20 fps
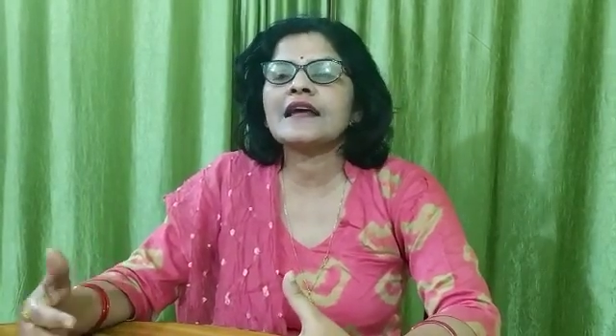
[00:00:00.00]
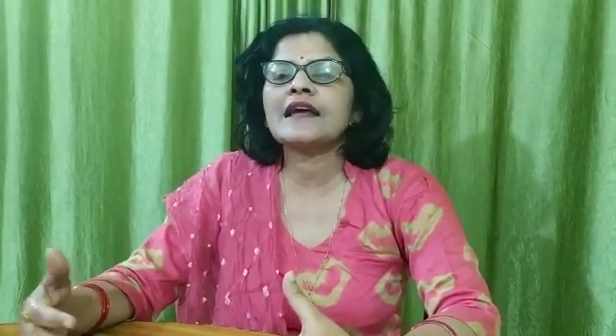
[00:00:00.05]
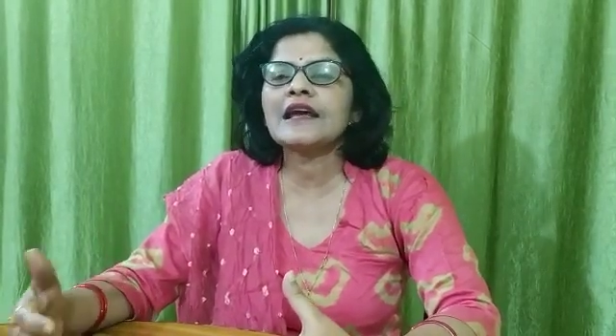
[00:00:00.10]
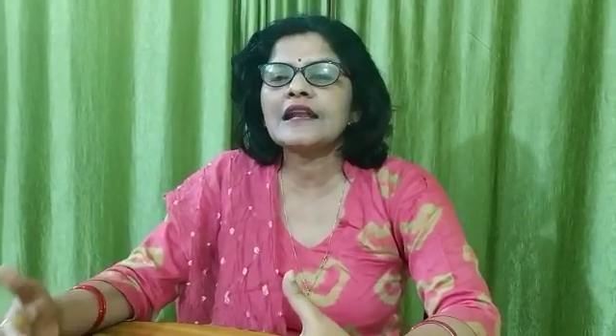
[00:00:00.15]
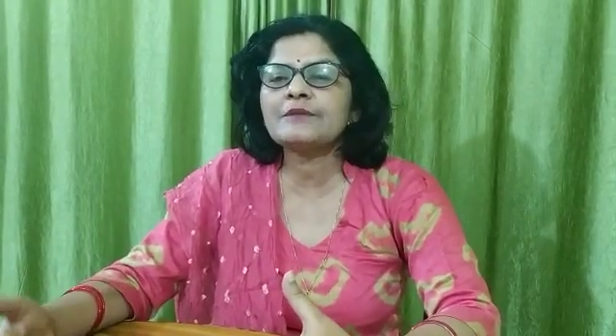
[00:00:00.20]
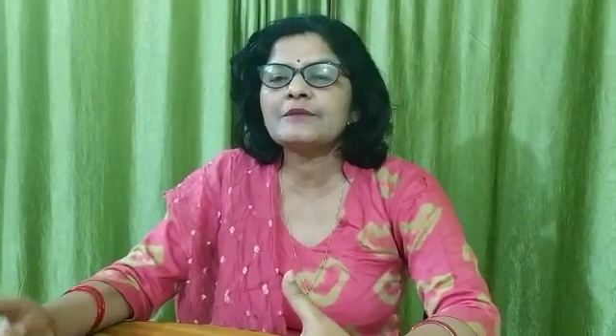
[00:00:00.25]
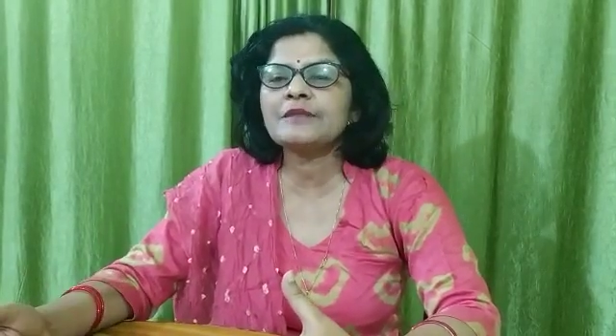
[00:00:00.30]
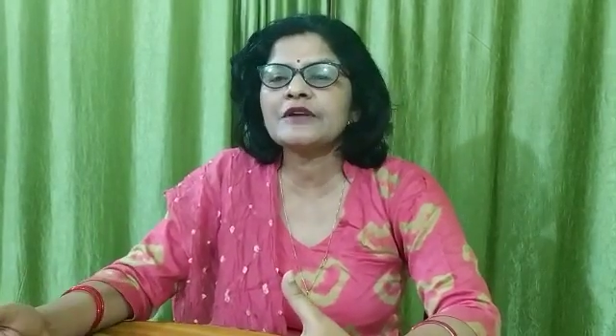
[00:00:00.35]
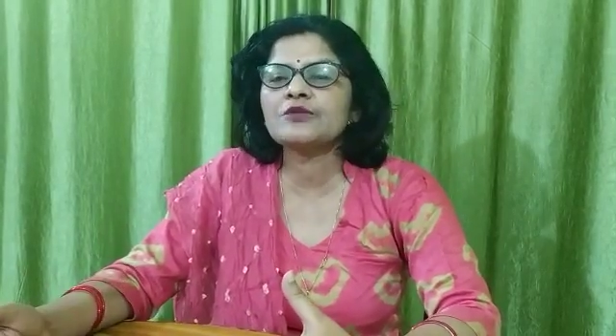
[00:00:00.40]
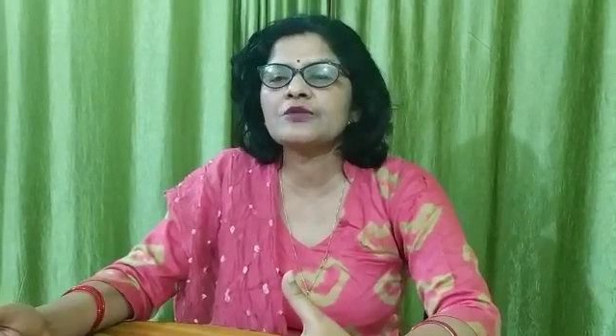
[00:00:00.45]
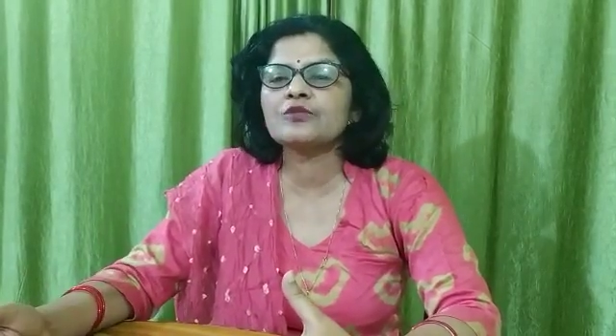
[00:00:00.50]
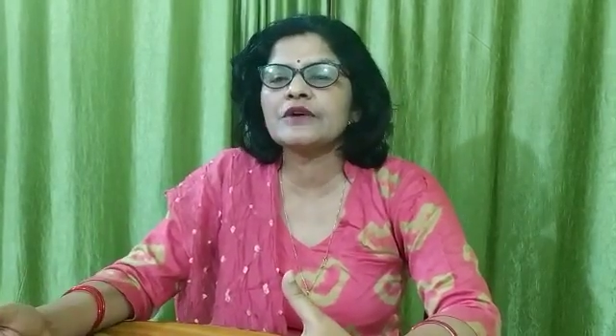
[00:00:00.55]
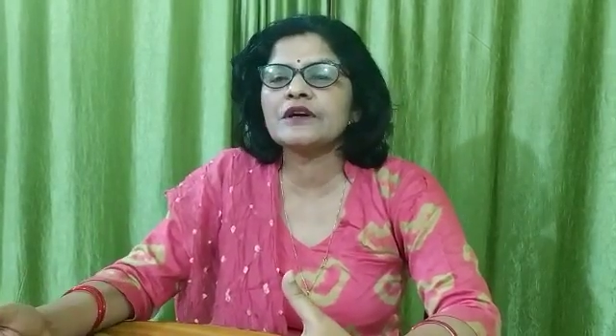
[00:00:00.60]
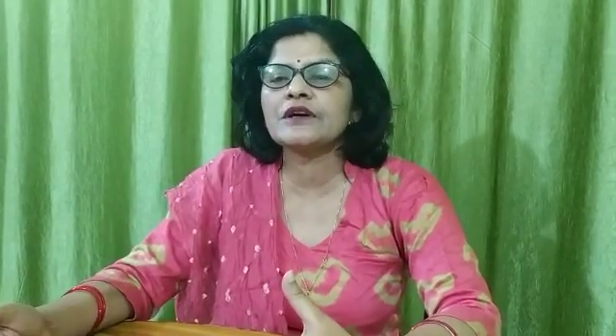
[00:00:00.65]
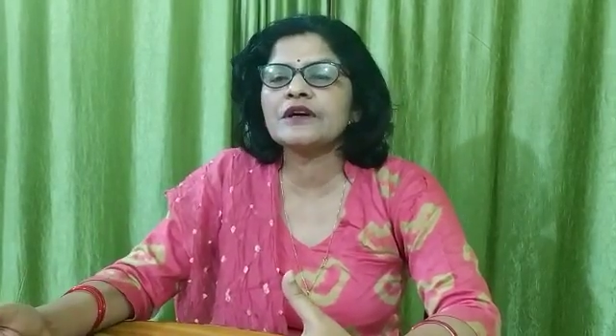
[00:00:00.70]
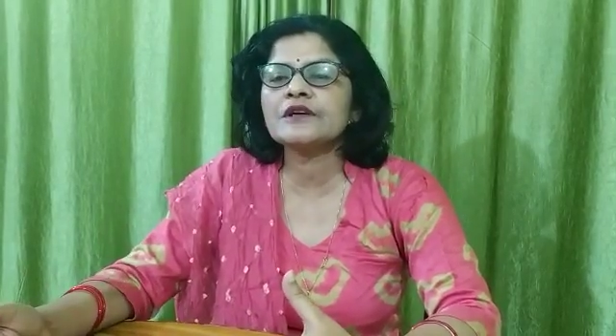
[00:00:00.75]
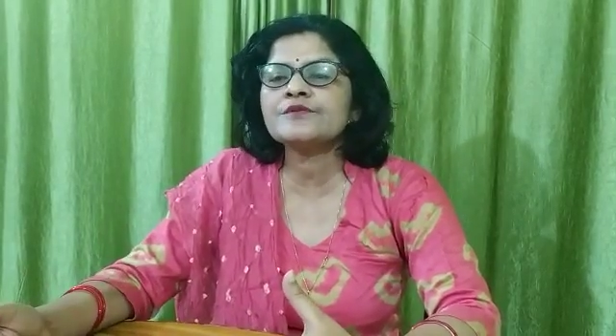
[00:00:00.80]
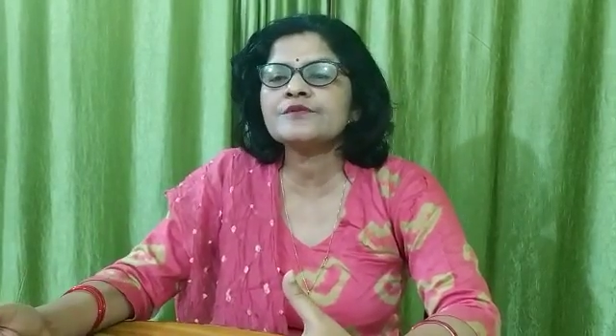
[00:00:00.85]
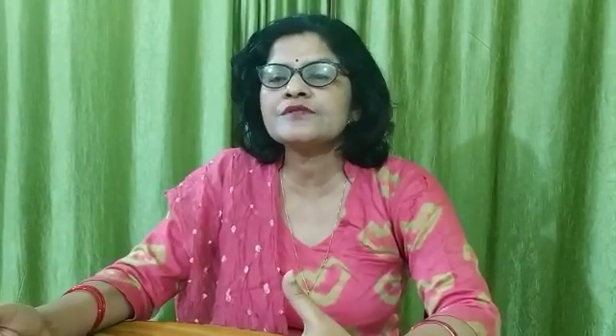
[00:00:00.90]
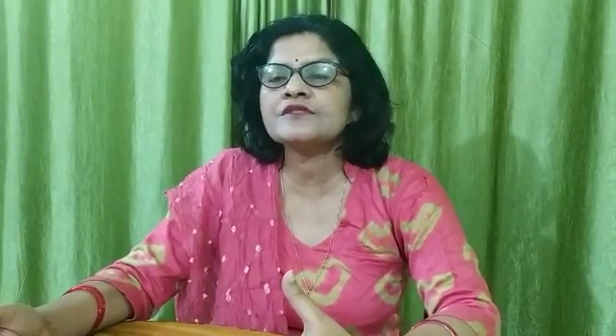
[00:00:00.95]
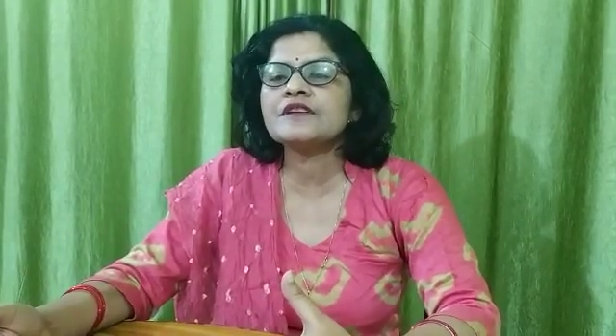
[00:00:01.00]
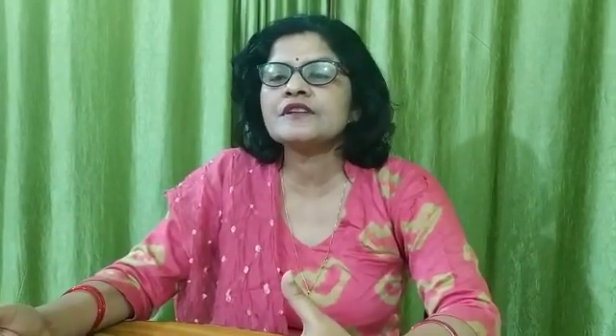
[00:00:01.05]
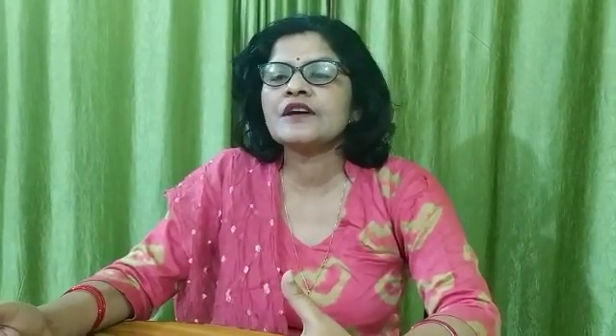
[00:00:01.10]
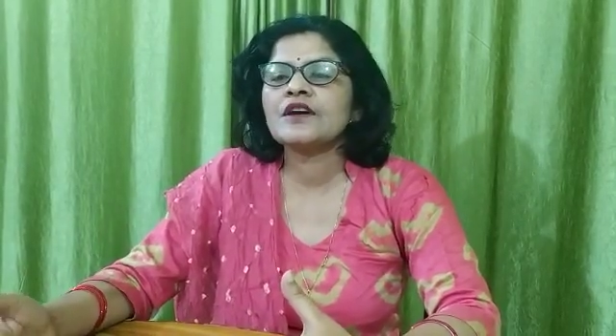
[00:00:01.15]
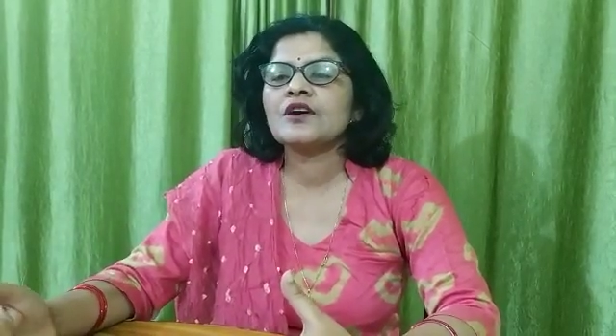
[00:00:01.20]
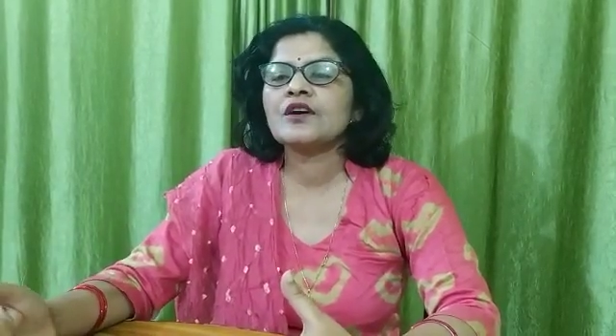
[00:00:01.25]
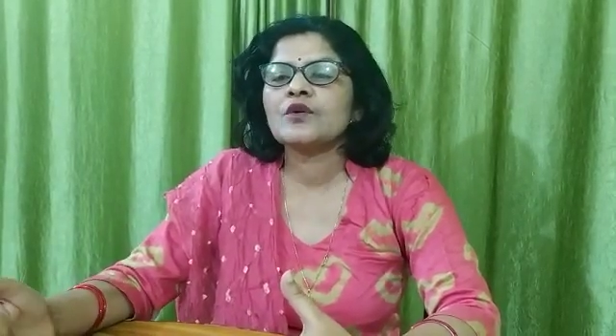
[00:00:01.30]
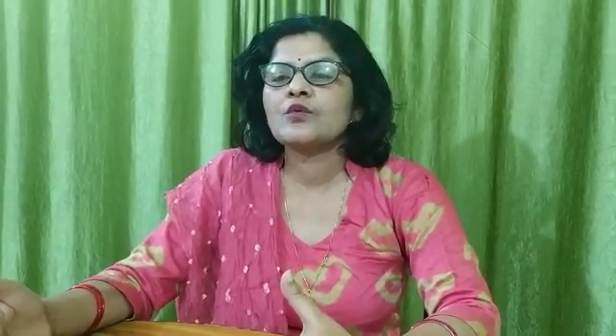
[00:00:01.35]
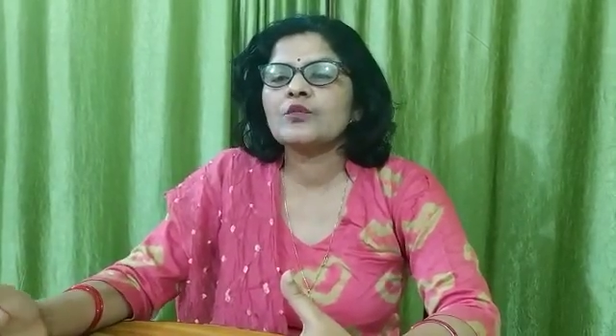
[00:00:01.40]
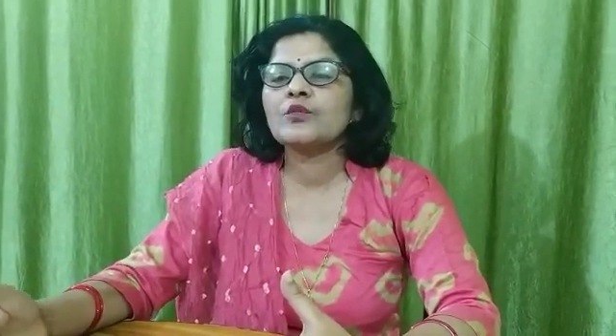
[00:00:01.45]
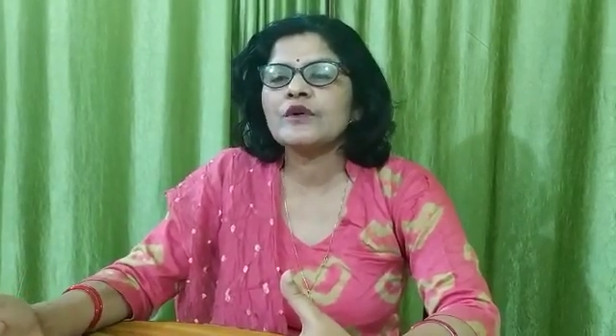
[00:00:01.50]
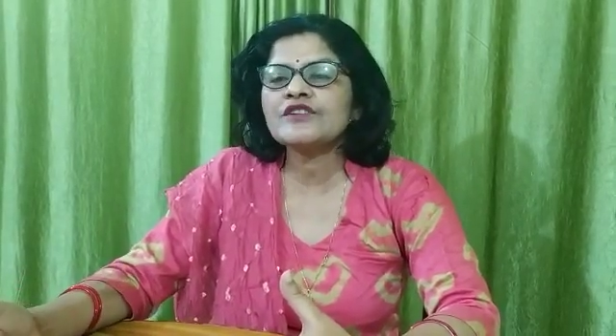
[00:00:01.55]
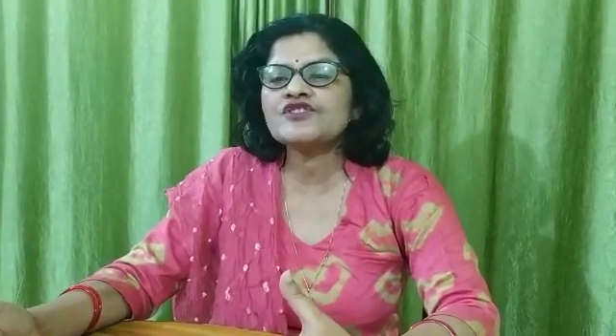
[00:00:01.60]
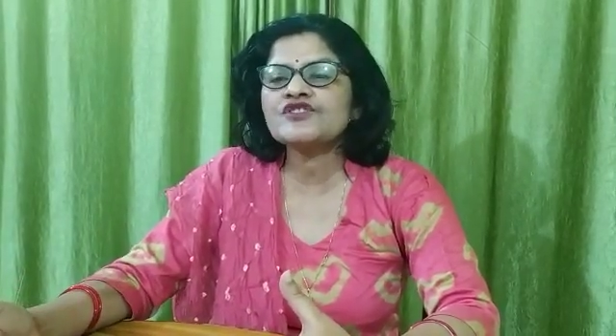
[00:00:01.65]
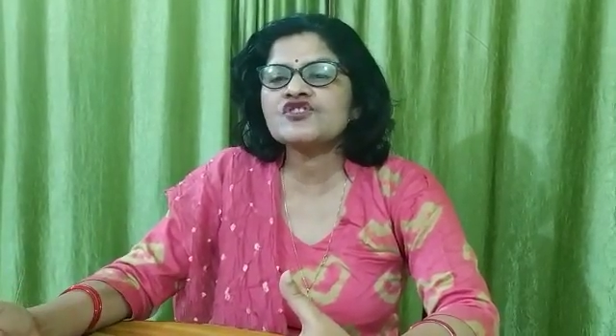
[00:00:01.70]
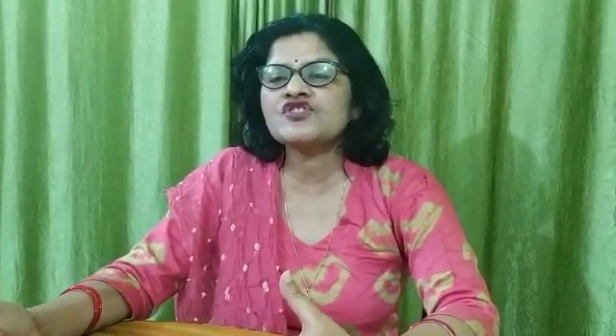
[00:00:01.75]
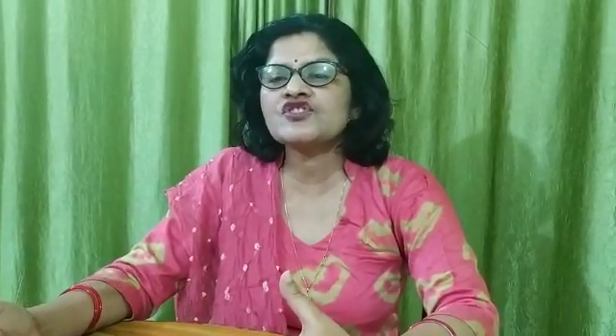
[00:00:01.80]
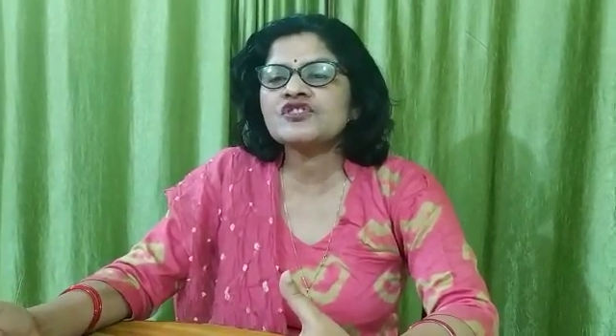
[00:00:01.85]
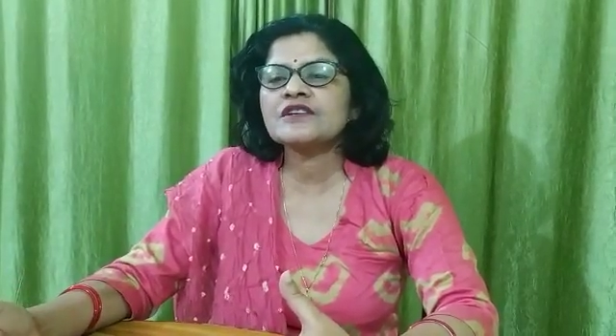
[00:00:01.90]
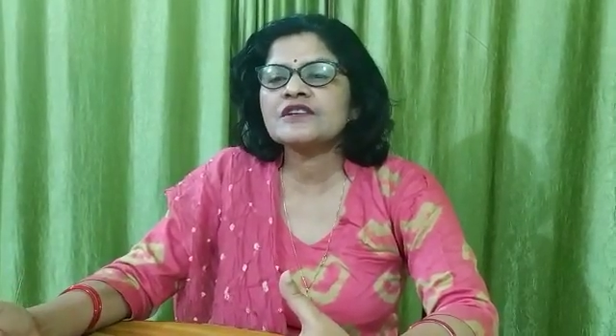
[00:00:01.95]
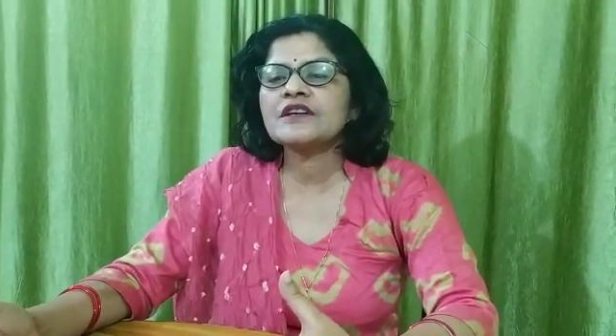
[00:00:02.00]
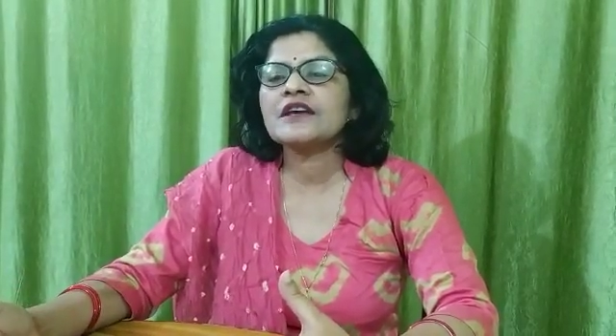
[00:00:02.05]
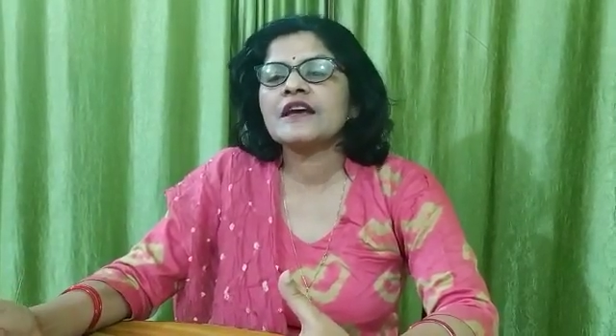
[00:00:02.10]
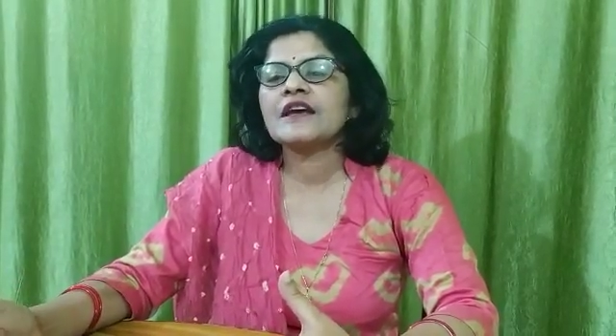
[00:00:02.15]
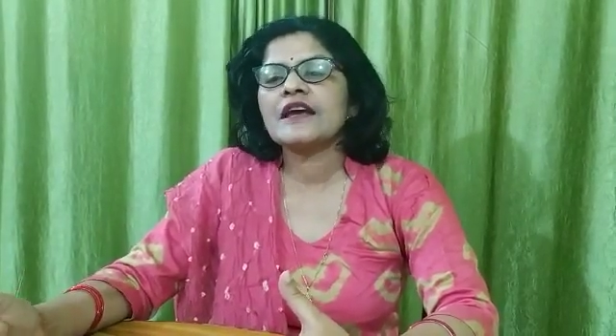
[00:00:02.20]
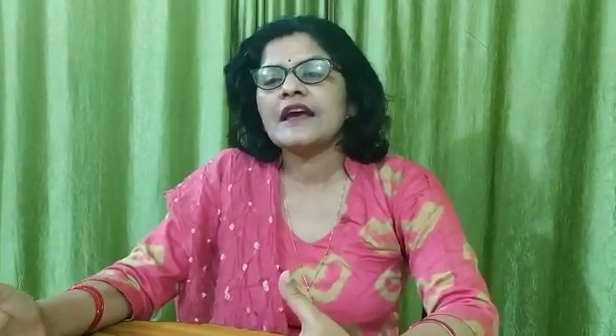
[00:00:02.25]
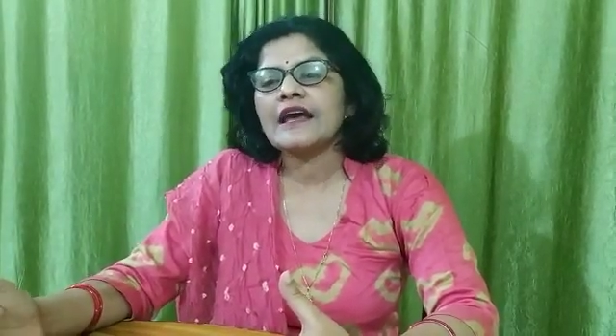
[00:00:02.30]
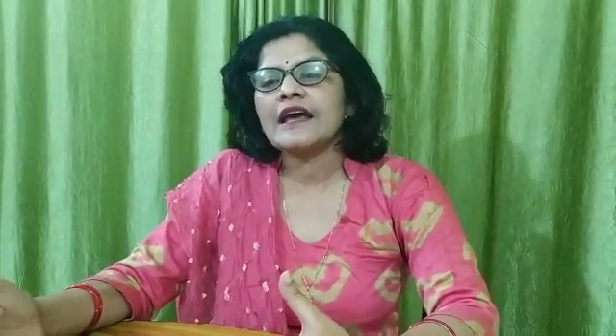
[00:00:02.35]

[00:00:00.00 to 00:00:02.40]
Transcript: helping verbs which